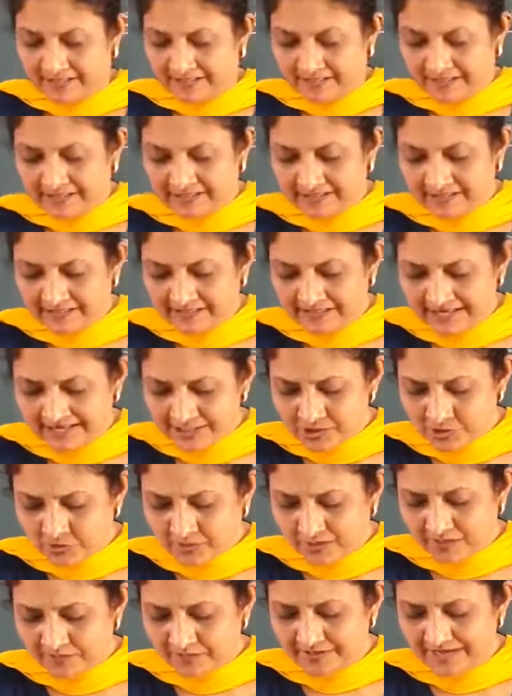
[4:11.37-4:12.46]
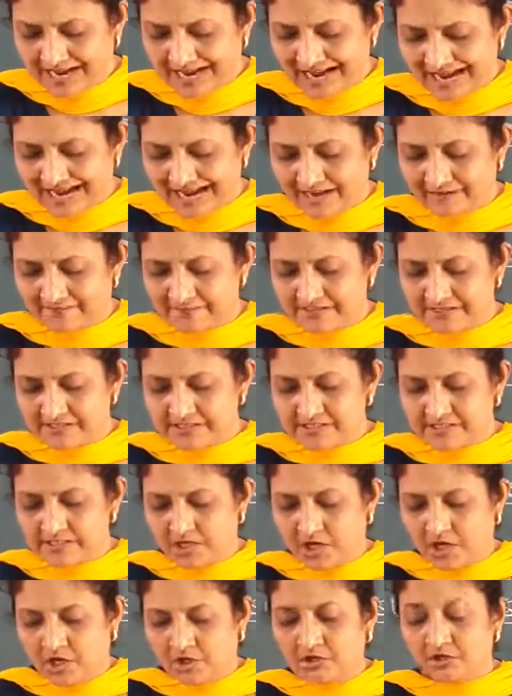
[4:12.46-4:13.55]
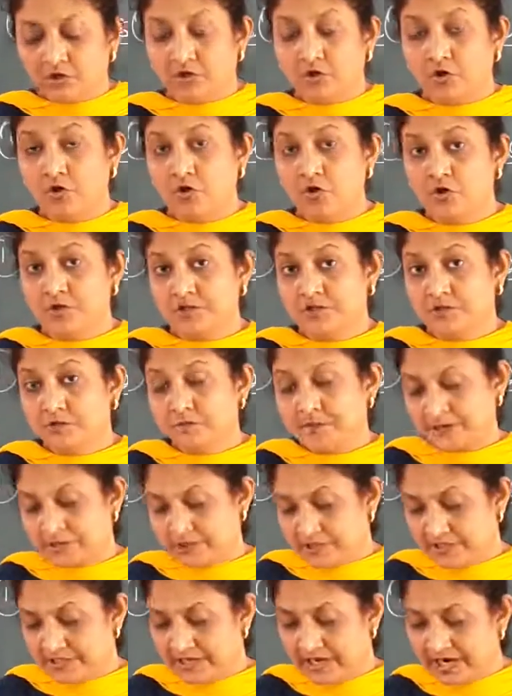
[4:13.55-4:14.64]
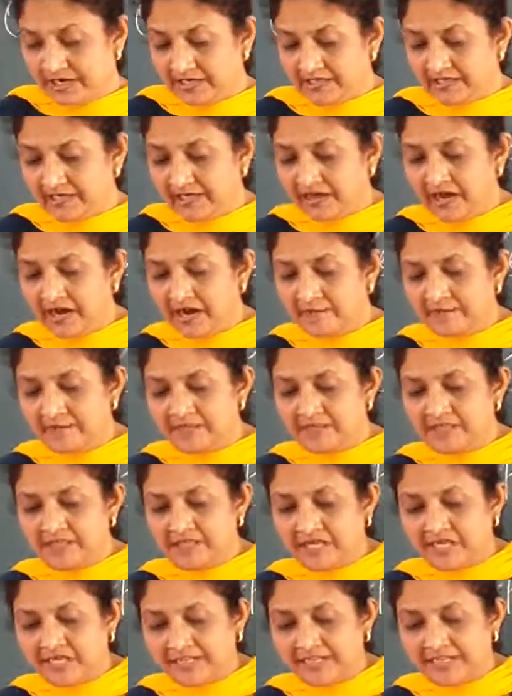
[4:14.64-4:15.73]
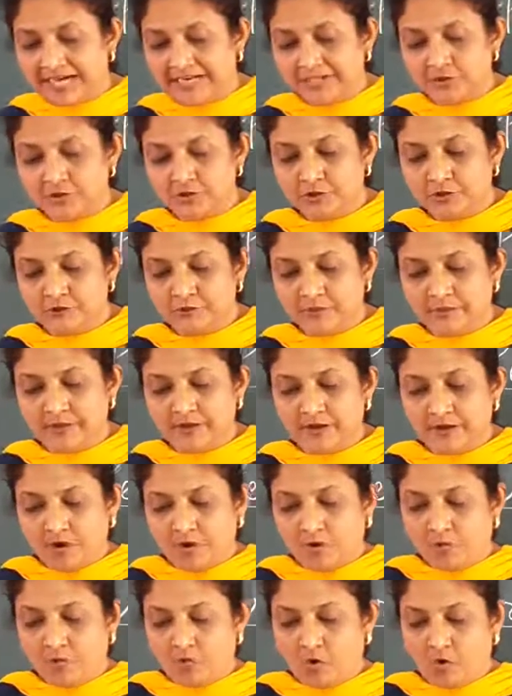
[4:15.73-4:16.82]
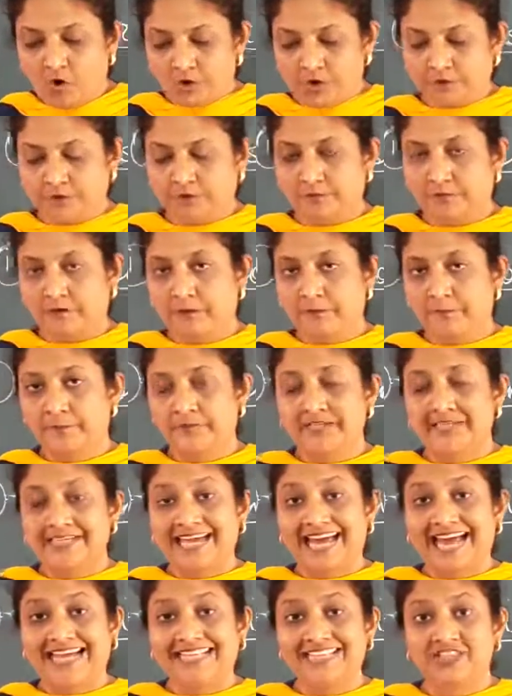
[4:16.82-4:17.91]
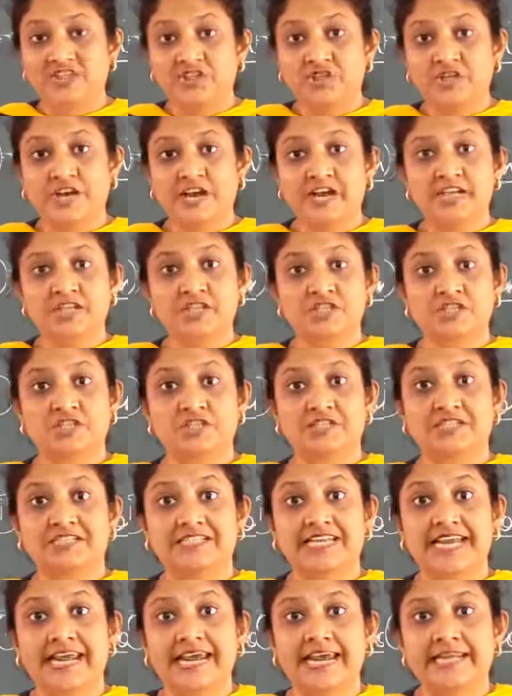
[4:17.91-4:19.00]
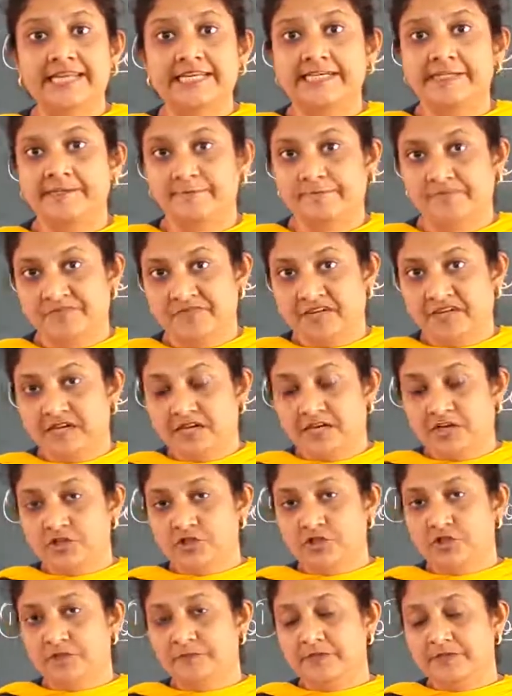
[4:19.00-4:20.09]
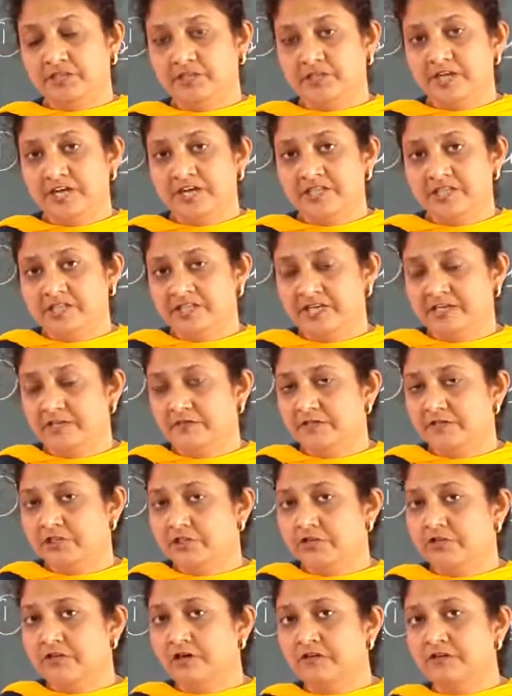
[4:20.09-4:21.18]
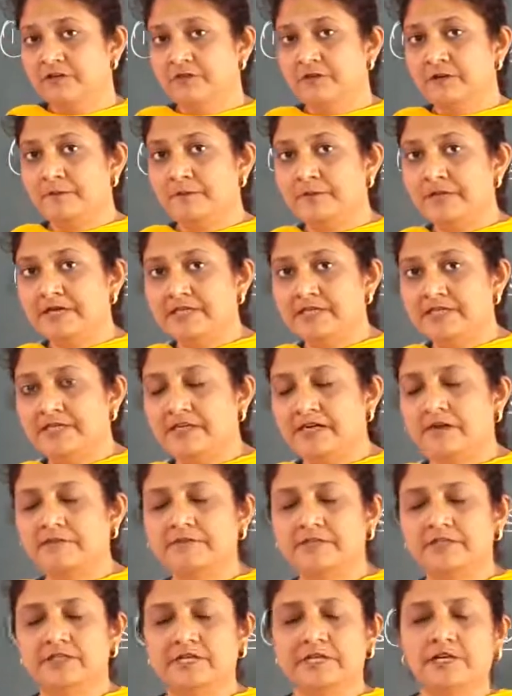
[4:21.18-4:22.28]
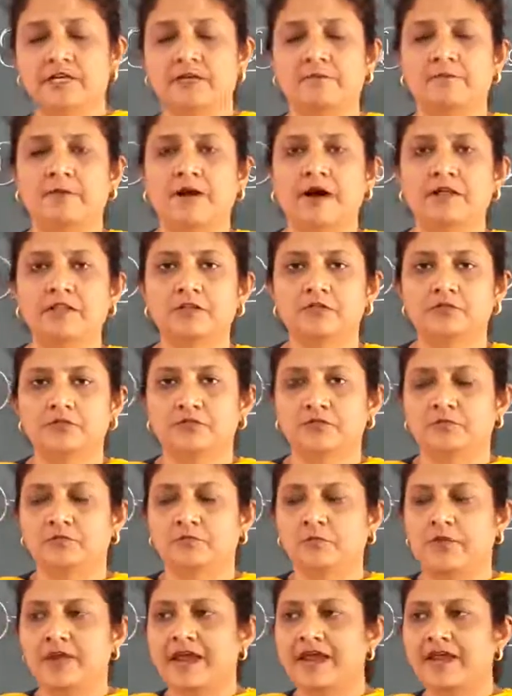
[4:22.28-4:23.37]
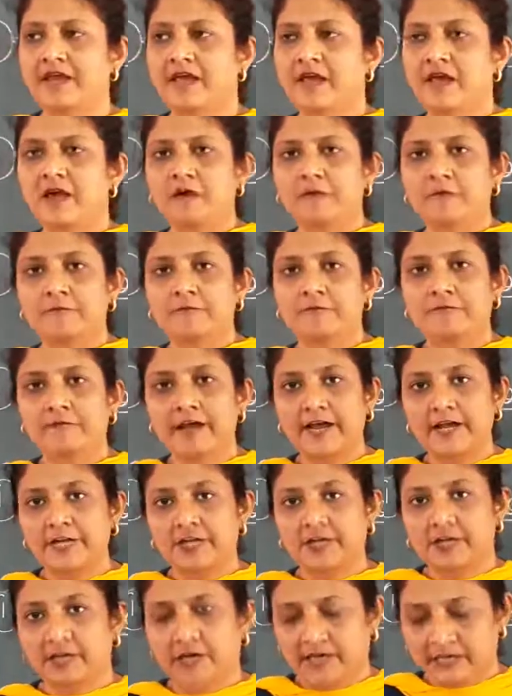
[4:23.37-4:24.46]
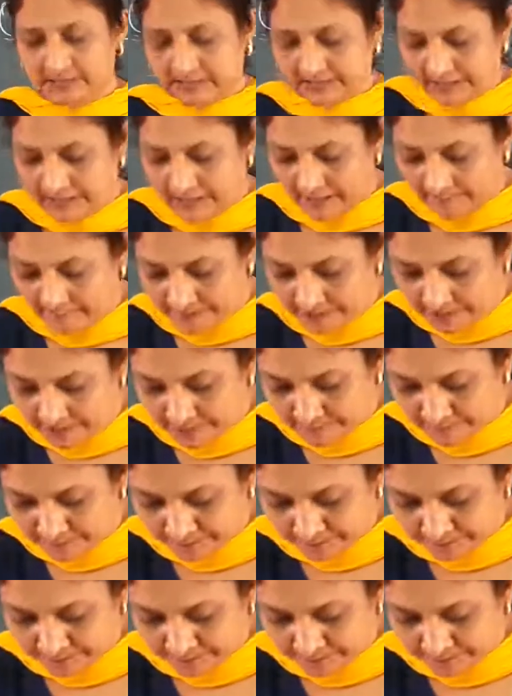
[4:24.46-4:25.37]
Then the next one we have is the clothes, especially undergarments, that should be washed properly and changed daily. It should be changed daily. We should not repeat it. After taking bath, you should wear fresh undergarments.